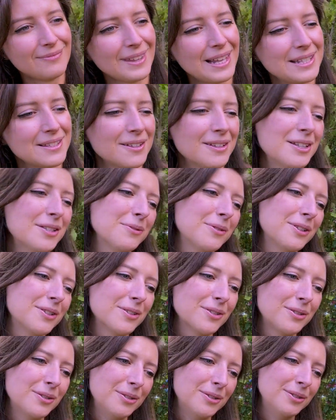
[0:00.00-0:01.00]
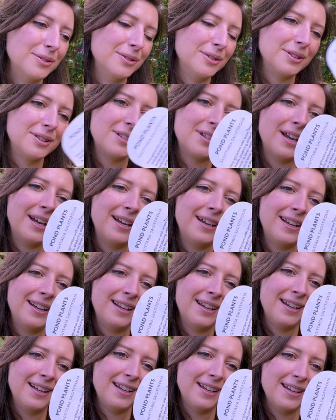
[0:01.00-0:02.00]
So this one's called
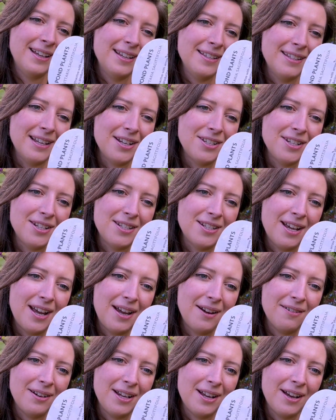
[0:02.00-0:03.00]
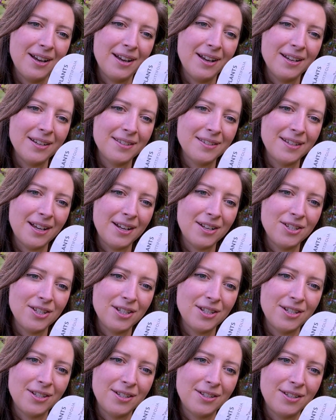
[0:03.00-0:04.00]
Sagittaria
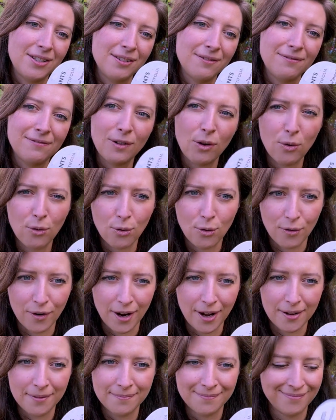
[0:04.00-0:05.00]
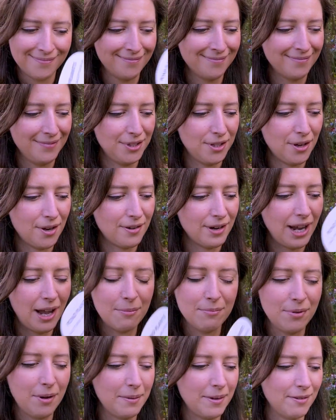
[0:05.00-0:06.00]
sagittiflora. Sorry,
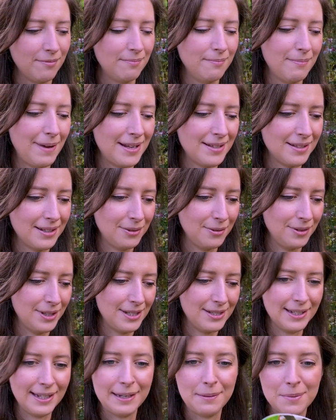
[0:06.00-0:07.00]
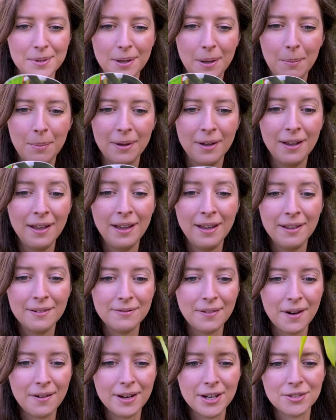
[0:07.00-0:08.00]
I'm probably messing all these names up.
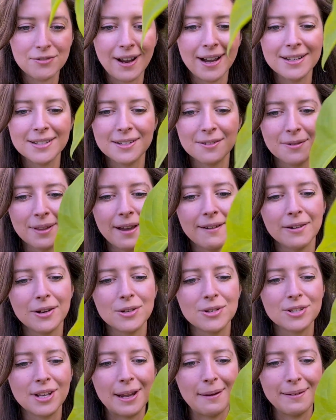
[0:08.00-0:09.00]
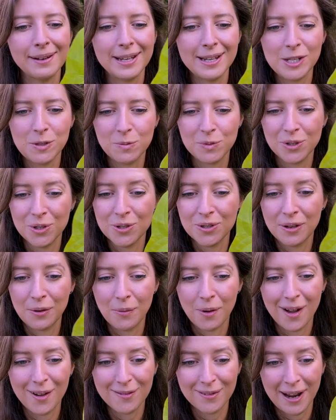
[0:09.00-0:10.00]
Very attractive with arrow-shaped leaves producing
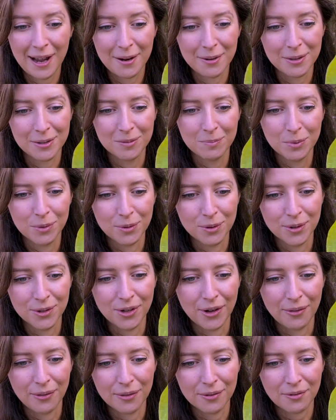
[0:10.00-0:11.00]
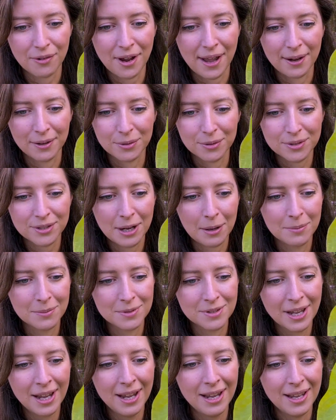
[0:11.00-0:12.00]
white flowers borne on 3 angle
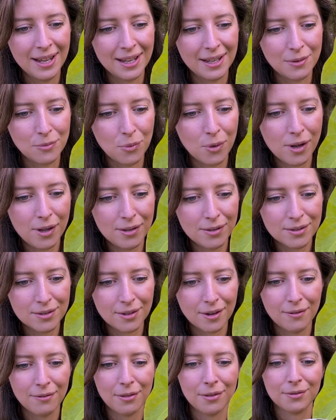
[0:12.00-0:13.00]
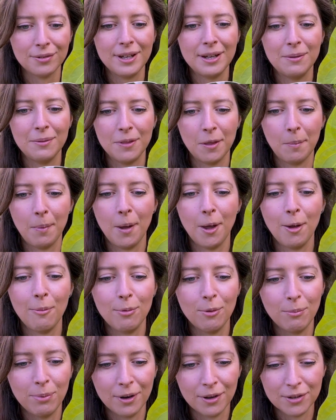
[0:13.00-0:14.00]
stems in whorls of 3 with a
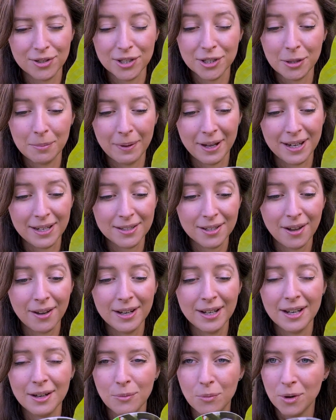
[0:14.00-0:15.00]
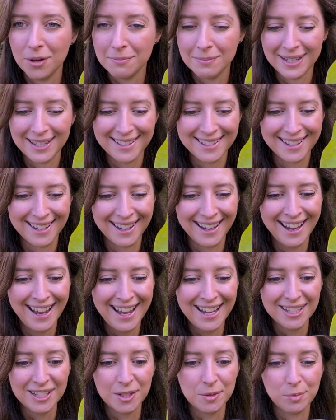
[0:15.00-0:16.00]
purple blotch at the base. Height 1 metre,
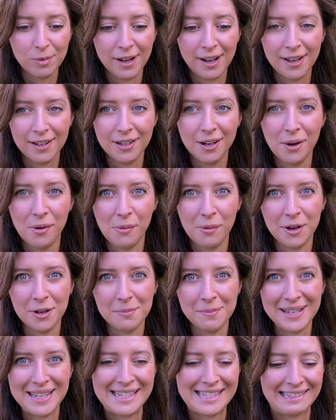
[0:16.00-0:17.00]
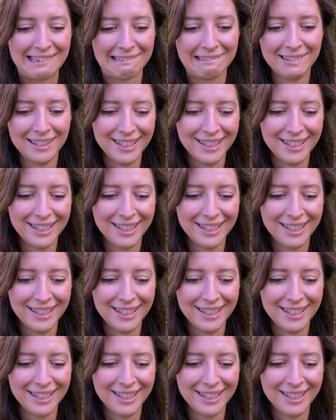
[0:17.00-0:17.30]
spread 1 metre.